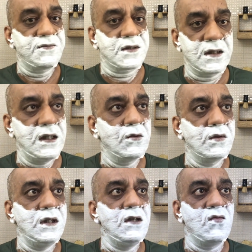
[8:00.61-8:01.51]
seen
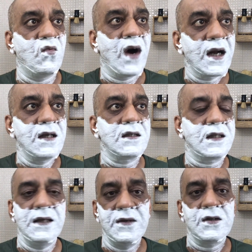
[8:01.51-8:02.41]
only one
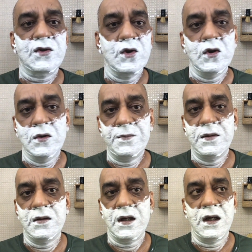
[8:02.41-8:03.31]
shaving
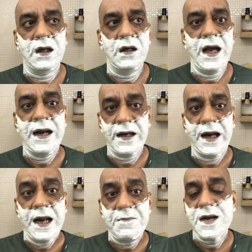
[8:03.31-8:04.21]
soap,
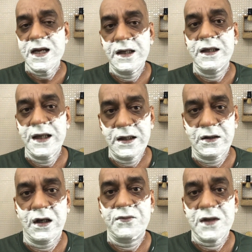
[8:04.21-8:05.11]
an empty container
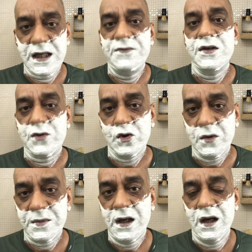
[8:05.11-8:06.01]
of a shaving
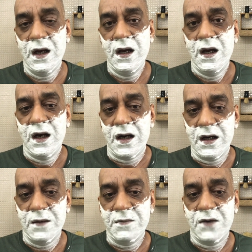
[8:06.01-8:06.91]
soap.
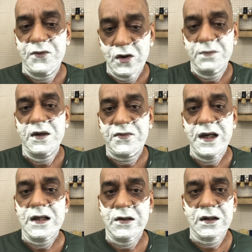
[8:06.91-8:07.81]
A few of my
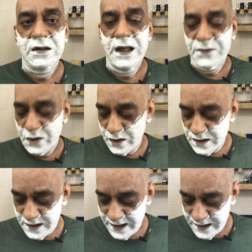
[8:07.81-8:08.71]
friends also have
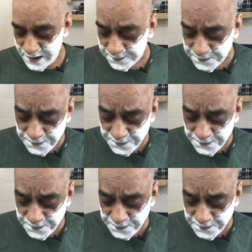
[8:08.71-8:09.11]
shared